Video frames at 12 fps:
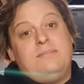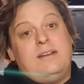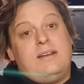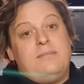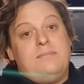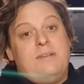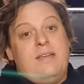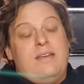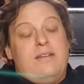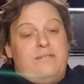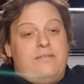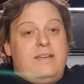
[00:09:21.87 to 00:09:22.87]
you know,
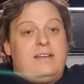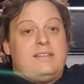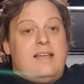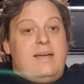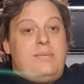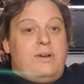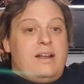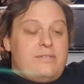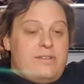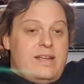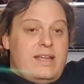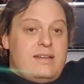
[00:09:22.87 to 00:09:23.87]
fix that,
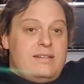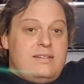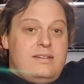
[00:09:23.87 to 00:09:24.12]
whatever it is.